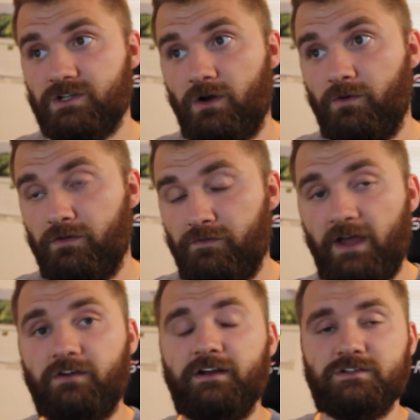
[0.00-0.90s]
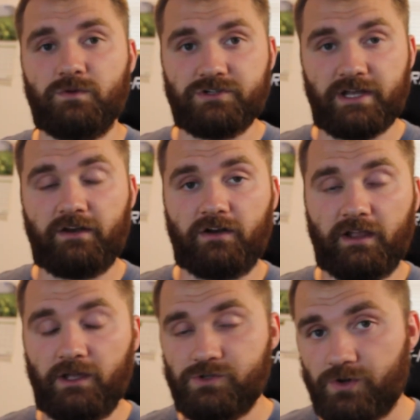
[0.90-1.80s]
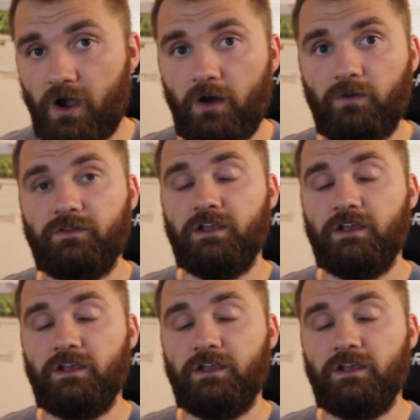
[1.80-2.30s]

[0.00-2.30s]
so the veterans were Jenner and Gaudreau,